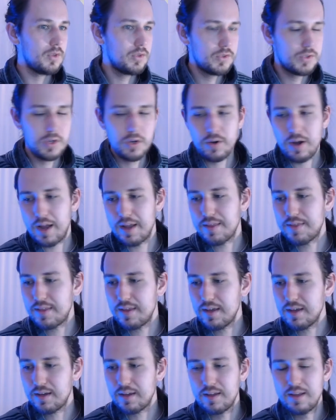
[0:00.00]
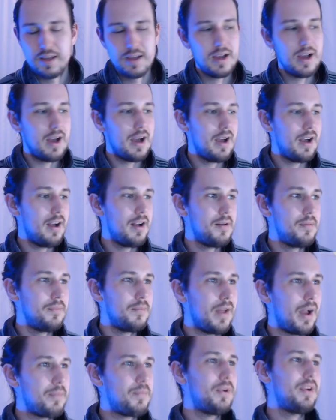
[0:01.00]
So I think
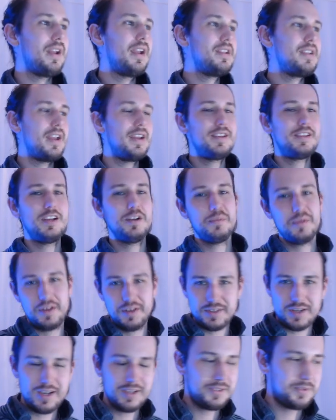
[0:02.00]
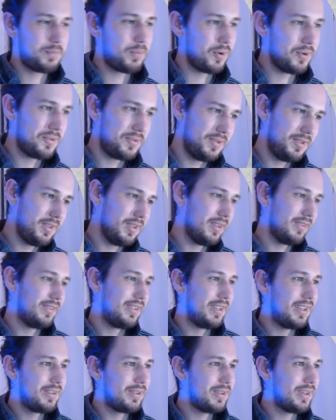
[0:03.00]
I put it in A tier because I personally love
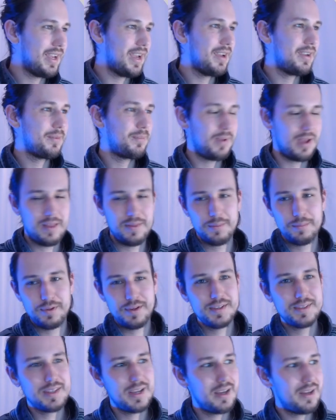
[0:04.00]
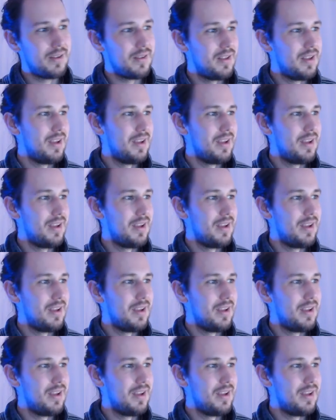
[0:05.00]
the Ether deck and the playstyle.